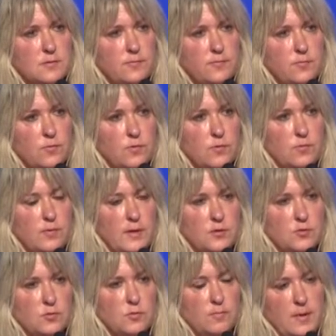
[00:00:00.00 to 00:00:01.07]
for
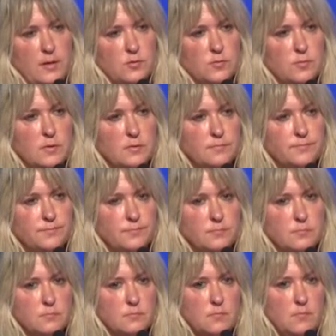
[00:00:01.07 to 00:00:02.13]
credential management.
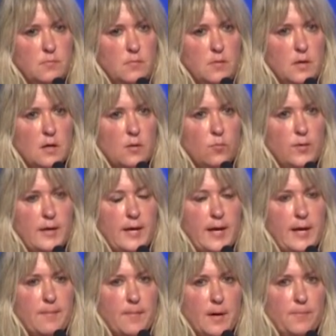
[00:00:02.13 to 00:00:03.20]
And we
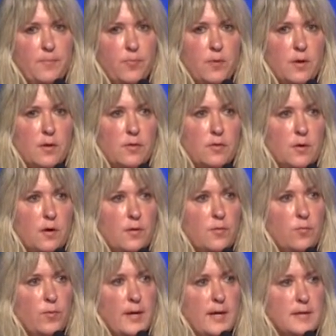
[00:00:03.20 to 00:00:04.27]
came up with all the
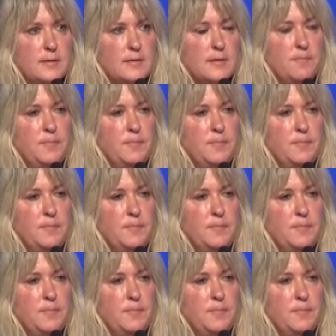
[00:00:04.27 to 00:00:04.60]
ways that